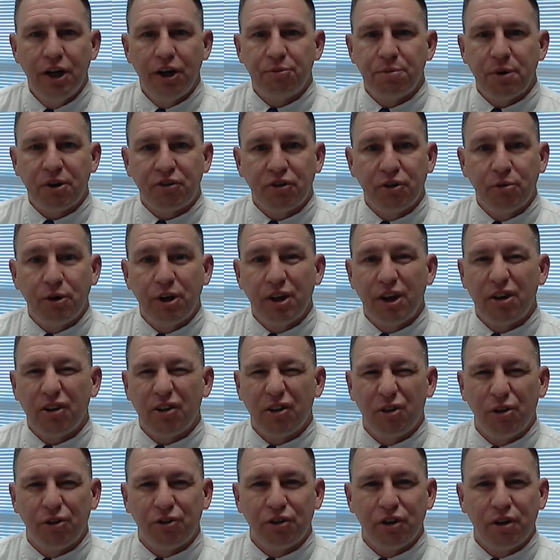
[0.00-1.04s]
especially when I get
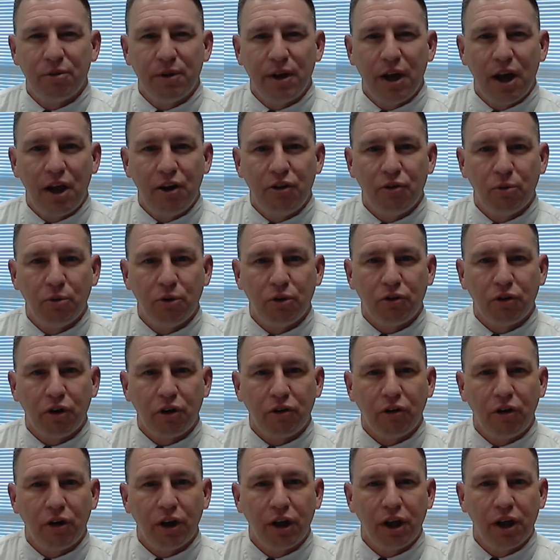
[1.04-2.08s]
closer to the end when we
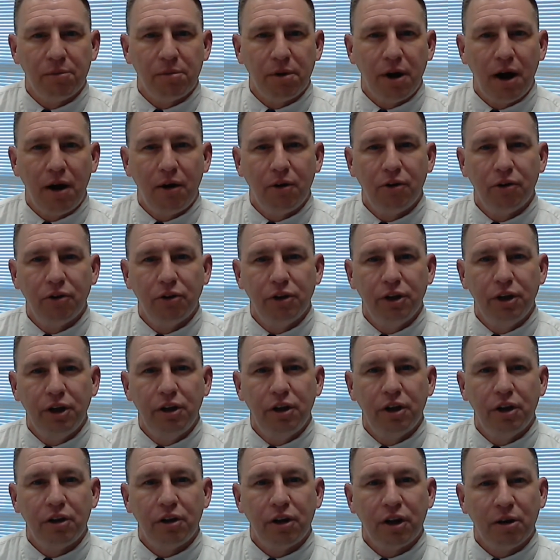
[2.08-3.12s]
start talking about
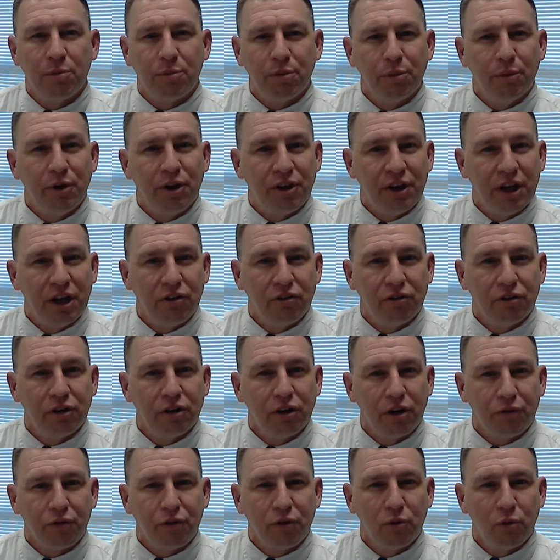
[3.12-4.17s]
lead and implementation
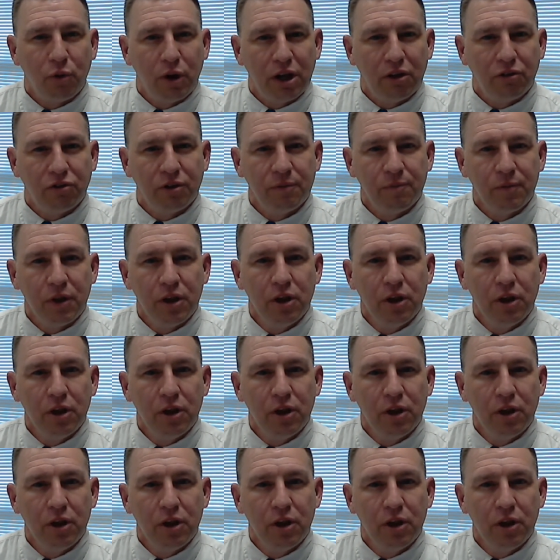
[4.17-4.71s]
in different ways.